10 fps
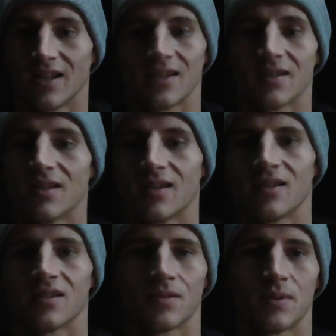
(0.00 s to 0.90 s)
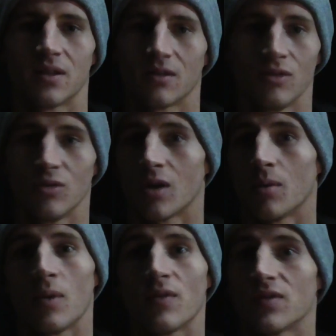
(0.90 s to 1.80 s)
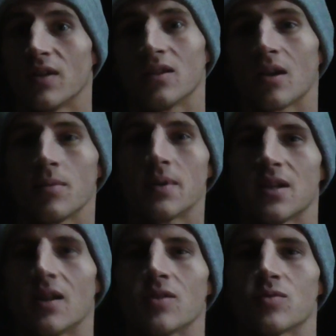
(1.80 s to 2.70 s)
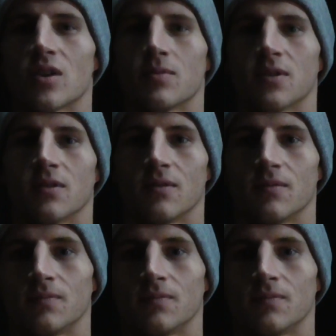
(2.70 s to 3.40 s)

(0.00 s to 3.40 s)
And to be the new Commonwealth and WBC National Champion.